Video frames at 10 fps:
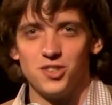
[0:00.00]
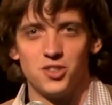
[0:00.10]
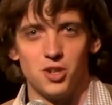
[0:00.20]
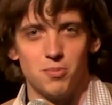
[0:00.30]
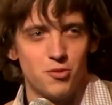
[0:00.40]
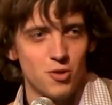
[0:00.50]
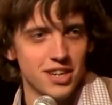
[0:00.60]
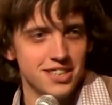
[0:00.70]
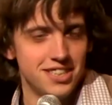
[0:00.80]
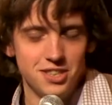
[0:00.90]
So before
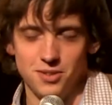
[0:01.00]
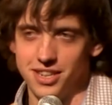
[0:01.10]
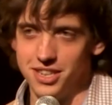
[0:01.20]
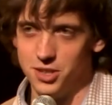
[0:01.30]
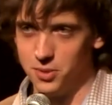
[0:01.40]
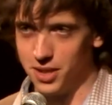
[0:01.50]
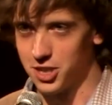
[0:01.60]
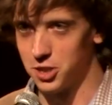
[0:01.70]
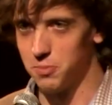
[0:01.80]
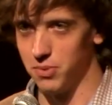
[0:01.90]
I continue, I need to
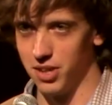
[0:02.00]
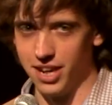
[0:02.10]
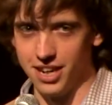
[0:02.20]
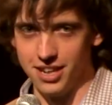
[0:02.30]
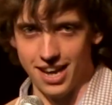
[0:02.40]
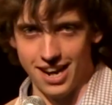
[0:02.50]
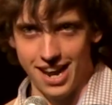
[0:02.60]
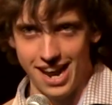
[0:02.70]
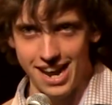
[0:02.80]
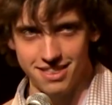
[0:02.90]
explain
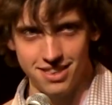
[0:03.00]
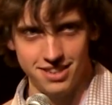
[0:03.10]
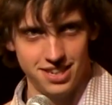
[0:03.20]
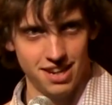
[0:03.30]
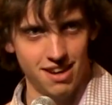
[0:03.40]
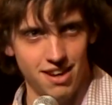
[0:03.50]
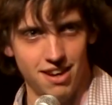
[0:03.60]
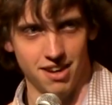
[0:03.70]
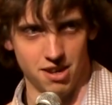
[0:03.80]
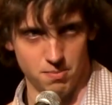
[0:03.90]
that at the
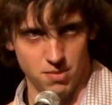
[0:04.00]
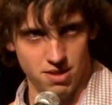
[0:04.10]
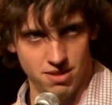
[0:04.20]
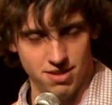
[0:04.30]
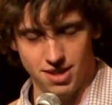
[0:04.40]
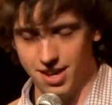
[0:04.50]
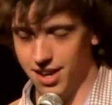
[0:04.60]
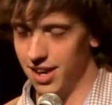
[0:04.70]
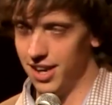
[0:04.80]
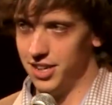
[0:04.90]
time,
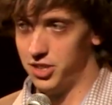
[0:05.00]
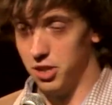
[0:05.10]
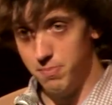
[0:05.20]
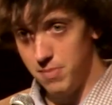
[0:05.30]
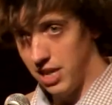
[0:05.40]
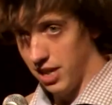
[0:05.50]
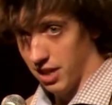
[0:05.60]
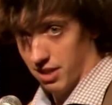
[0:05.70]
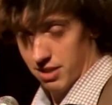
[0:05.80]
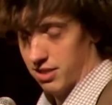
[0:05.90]
to
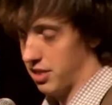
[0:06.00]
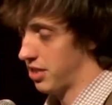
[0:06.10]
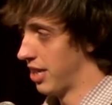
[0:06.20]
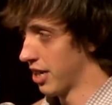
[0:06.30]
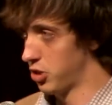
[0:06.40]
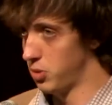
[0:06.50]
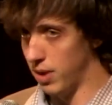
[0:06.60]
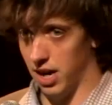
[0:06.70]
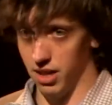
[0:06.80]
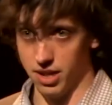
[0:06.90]
me,
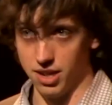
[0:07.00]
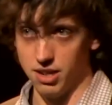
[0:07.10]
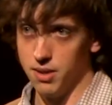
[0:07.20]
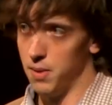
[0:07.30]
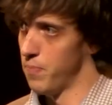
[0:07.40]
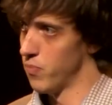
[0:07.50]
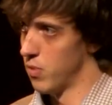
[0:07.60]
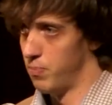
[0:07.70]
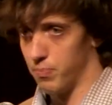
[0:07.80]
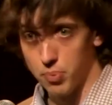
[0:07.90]
sexuality,
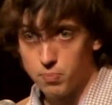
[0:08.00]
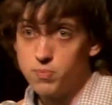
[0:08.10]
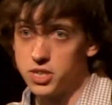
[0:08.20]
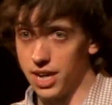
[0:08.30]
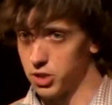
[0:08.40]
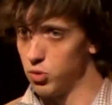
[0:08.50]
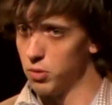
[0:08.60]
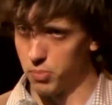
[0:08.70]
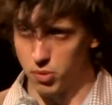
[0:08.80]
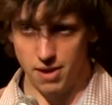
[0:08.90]

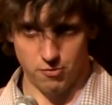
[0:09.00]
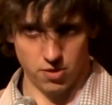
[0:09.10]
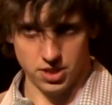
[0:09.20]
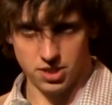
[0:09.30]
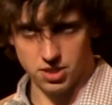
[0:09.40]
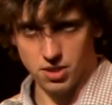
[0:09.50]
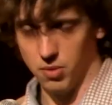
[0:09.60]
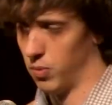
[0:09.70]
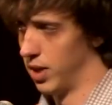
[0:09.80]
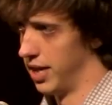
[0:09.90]
sexual preference
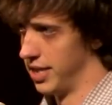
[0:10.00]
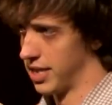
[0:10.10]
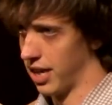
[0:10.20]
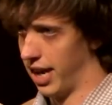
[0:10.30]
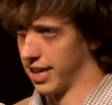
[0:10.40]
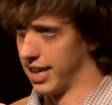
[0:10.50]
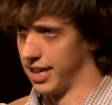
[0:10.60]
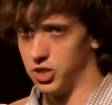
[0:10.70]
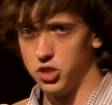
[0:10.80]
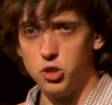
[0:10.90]
was like
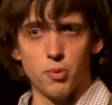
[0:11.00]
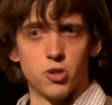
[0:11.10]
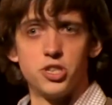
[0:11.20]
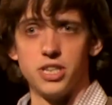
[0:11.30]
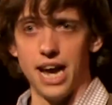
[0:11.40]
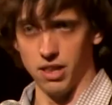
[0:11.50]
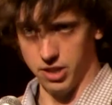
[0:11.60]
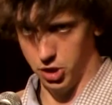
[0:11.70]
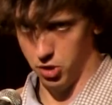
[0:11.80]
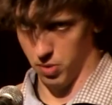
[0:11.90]
a super
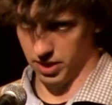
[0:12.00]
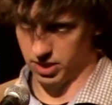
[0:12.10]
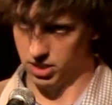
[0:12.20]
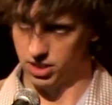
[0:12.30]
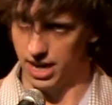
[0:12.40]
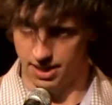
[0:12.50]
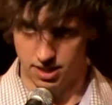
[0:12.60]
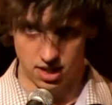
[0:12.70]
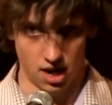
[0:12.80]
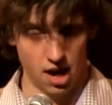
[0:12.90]
salad choice at
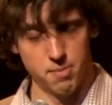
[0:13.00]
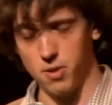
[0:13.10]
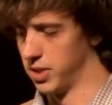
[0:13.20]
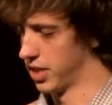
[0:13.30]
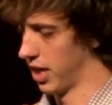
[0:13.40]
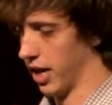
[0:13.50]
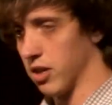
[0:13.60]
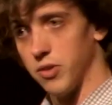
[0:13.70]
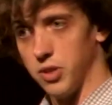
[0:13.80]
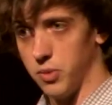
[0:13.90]
the time. It was
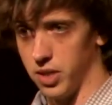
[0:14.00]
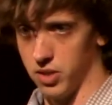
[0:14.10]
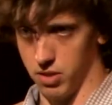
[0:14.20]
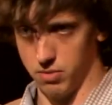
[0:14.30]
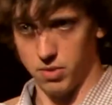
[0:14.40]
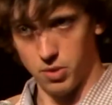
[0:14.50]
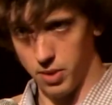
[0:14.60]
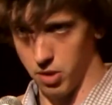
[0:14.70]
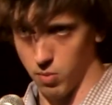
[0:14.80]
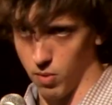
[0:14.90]
like, oh, you
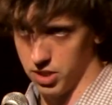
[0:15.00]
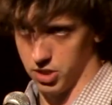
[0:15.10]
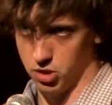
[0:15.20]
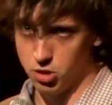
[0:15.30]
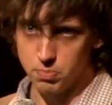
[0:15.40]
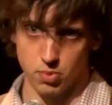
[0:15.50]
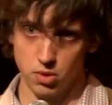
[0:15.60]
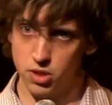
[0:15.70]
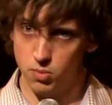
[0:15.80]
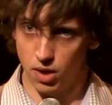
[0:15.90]
either want soup
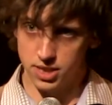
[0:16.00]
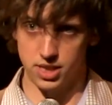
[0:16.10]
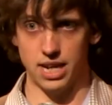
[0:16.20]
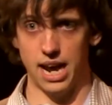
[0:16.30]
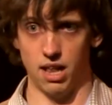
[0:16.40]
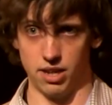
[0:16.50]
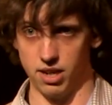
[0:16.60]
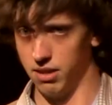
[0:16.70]
or you want salad.